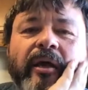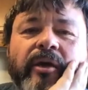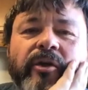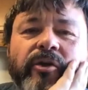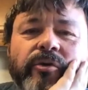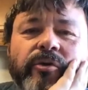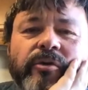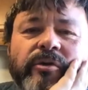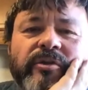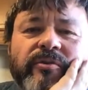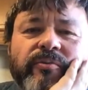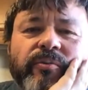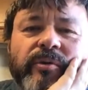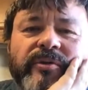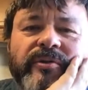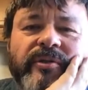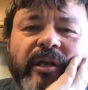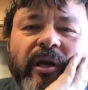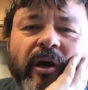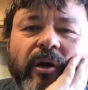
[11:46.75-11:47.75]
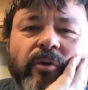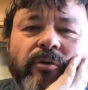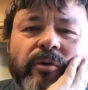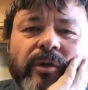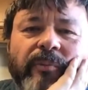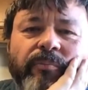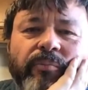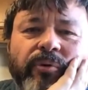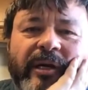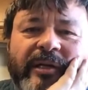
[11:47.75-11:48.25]
yours was the
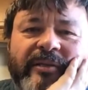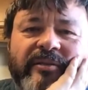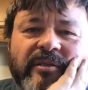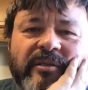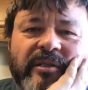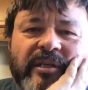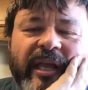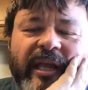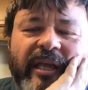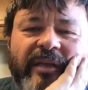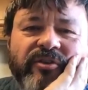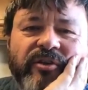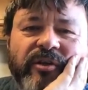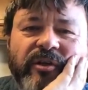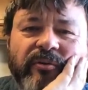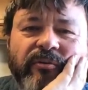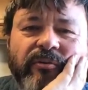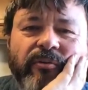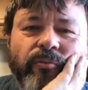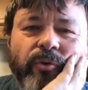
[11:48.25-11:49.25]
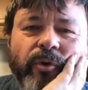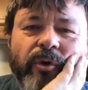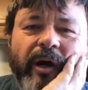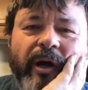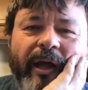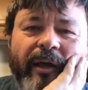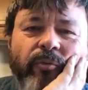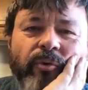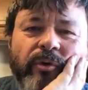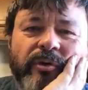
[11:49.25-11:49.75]
only presentation where
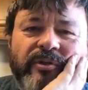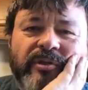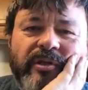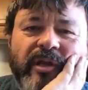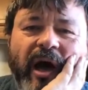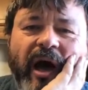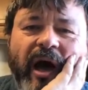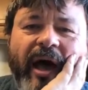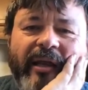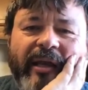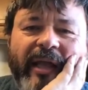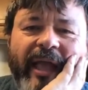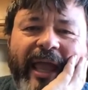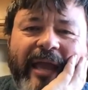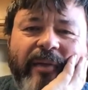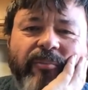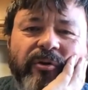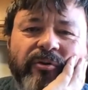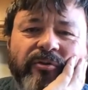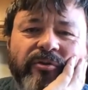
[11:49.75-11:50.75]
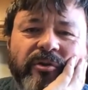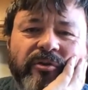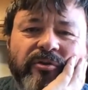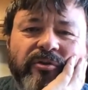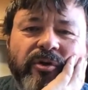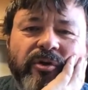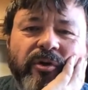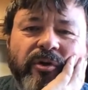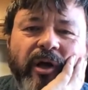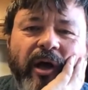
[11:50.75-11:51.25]
I was not able to
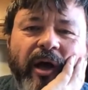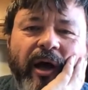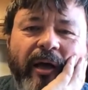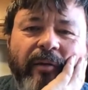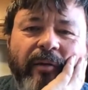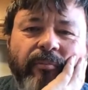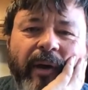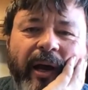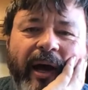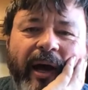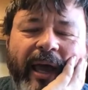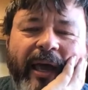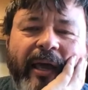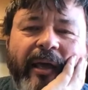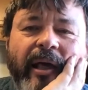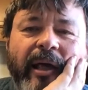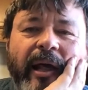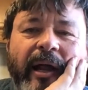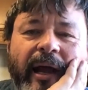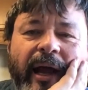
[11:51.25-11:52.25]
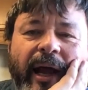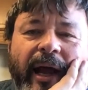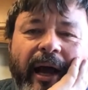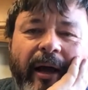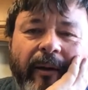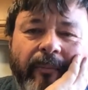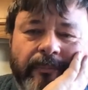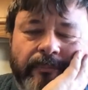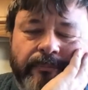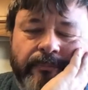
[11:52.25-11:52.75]
turn on my
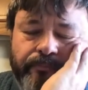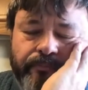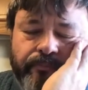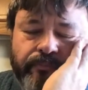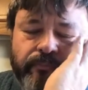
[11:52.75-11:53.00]
um,